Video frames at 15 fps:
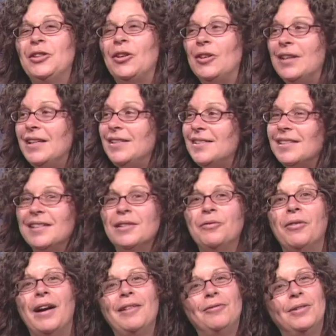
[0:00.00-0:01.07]
call us at
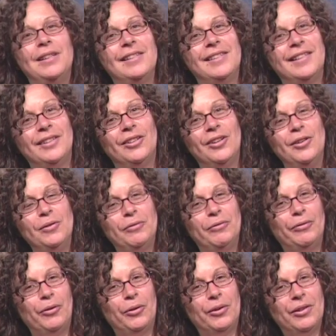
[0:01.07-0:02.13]

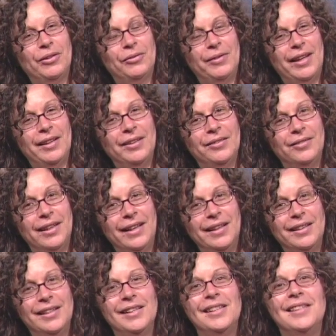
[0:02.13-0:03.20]

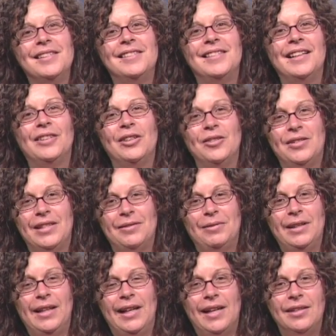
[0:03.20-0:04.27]

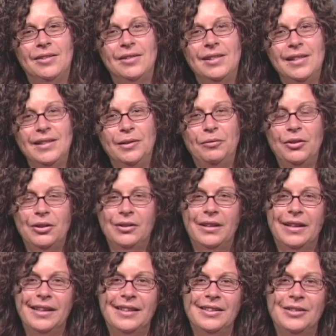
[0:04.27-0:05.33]
510-433-0700 if you'd
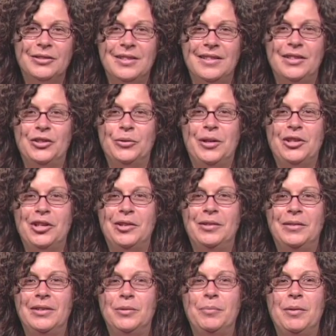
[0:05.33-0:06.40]
like your
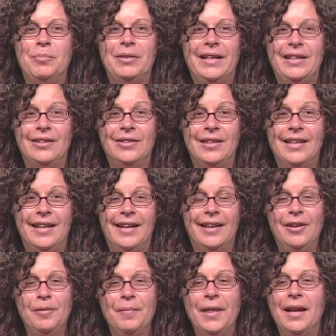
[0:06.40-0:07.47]
situation to be played on the
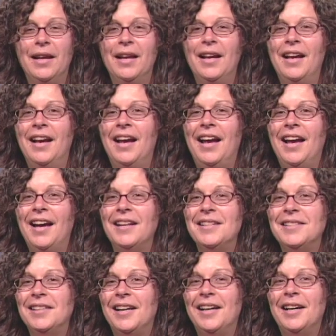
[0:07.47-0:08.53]
air.
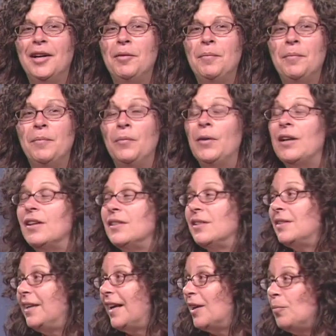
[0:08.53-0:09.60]
And we're going
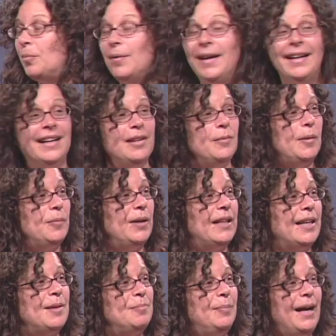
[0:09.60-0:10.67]
to take a break, and when we
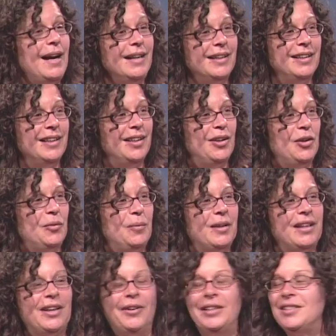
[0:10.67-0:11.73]
come back,
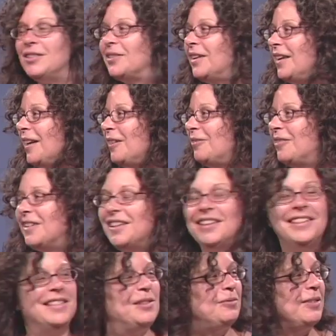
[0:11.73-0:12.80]
we're going to have
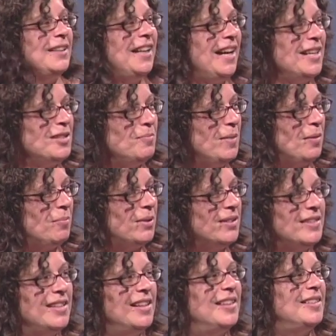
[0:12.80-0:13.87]
different cast
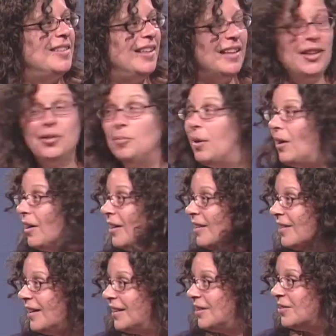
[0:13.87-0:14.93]
members. Thank you,
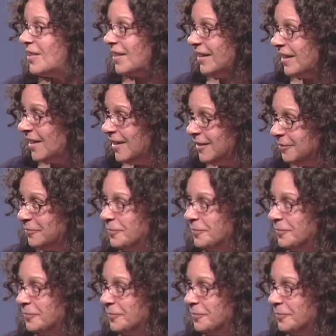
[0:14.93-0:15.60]
Marc. Thank you, Segal.